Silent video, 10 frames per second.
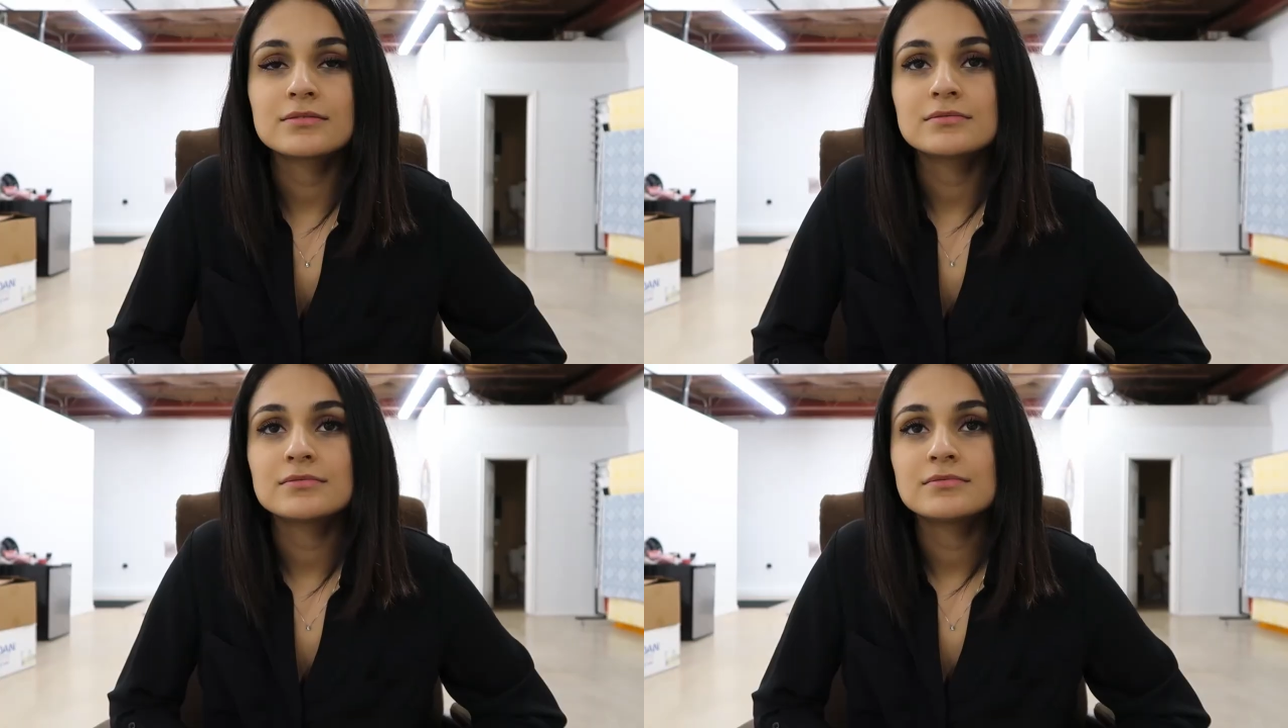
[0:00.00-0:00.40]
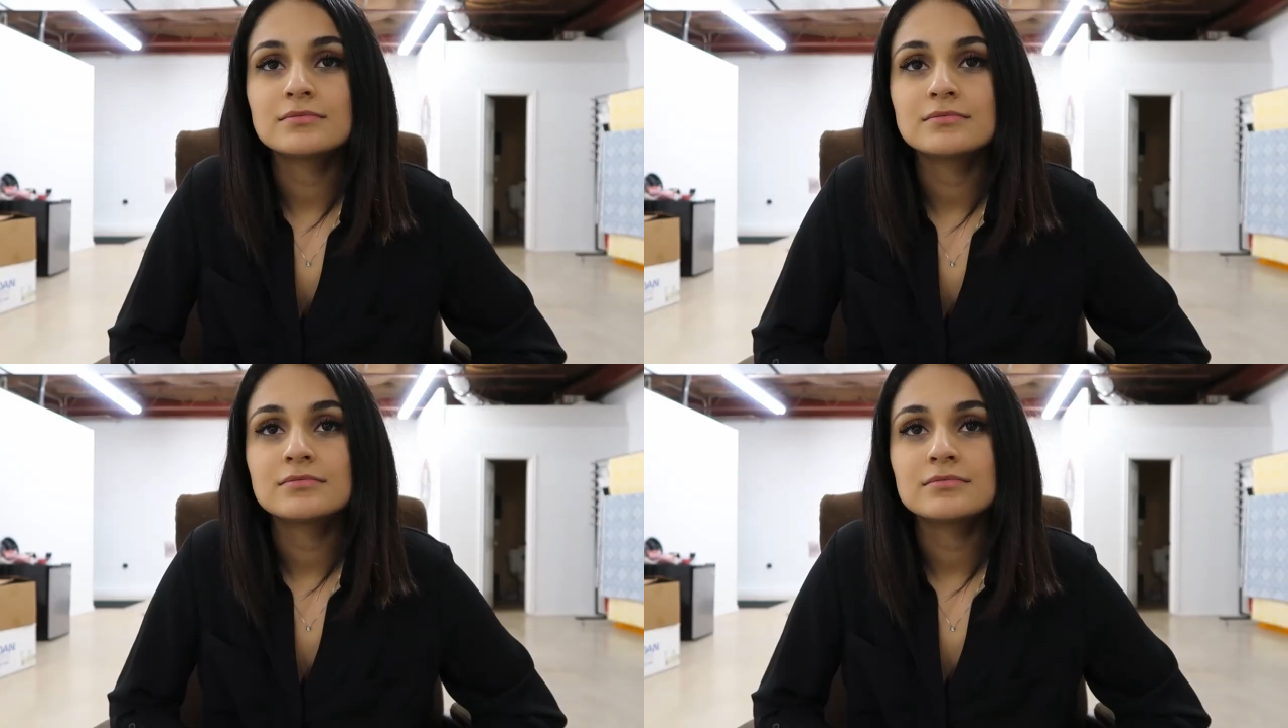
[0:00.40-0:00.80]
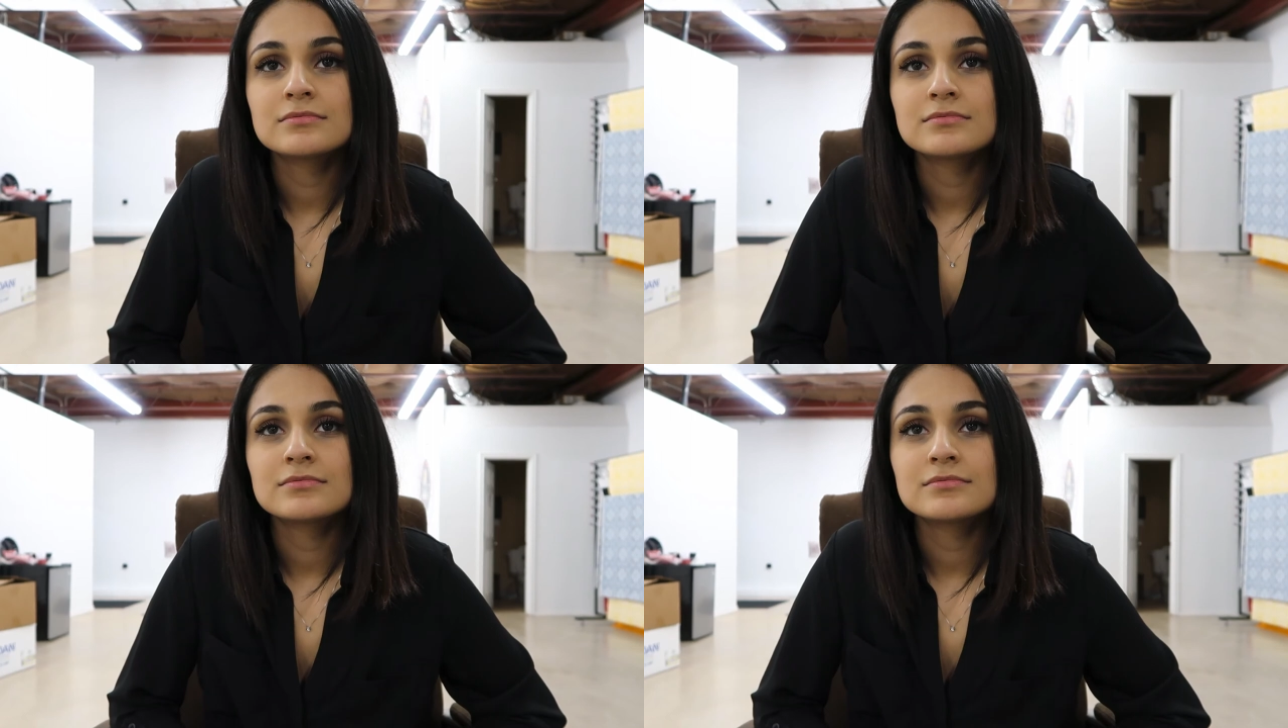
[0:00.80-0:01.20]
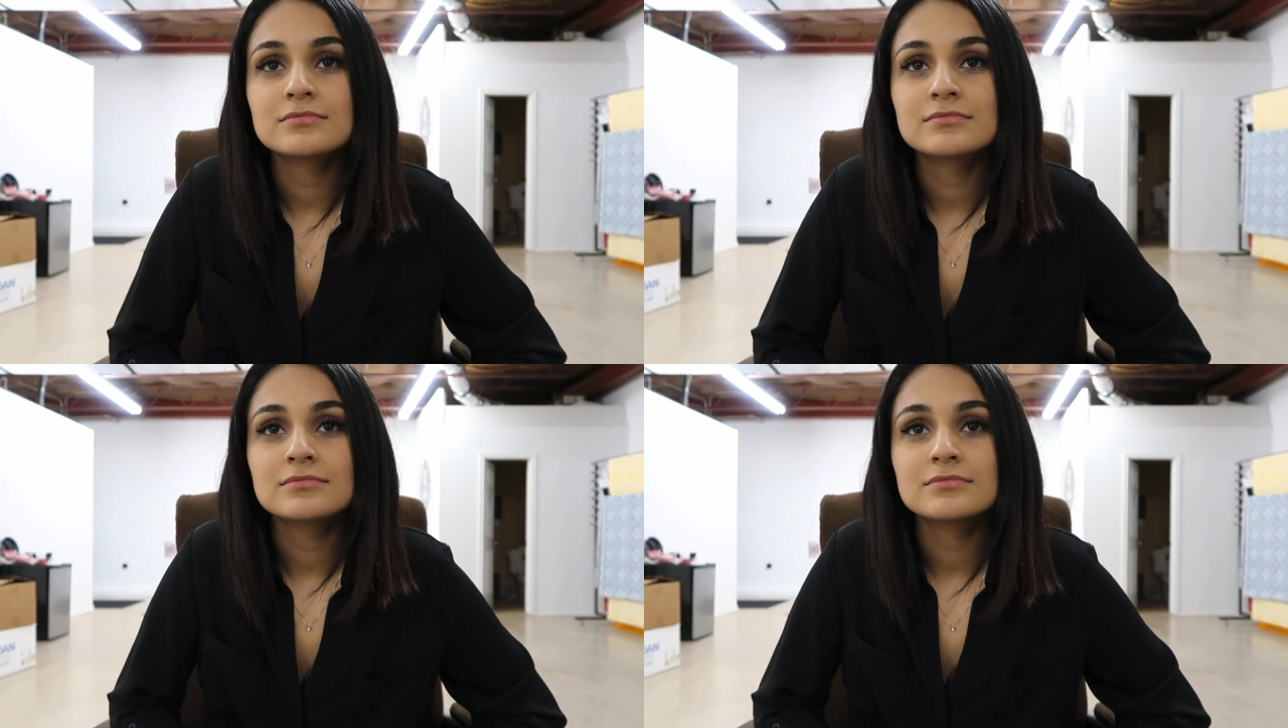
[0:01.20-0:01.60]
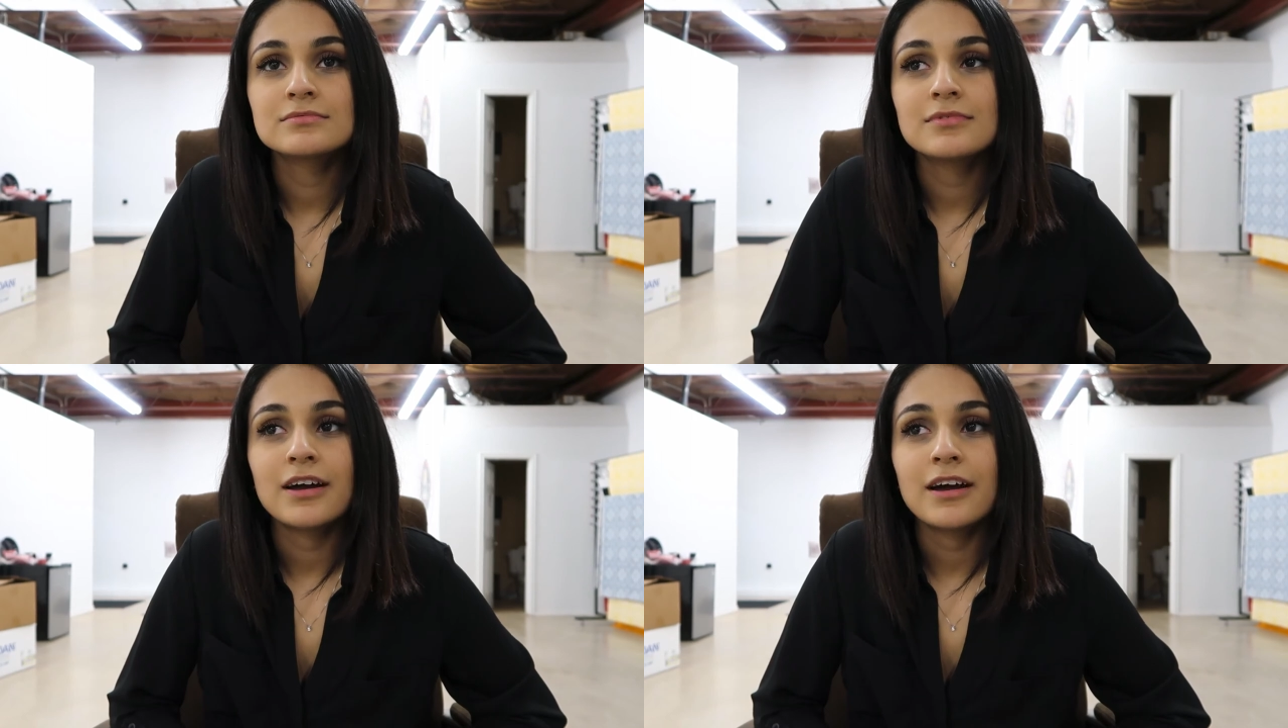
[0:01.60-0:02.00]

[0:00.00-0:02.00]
Uh, were you prepared to be a model today?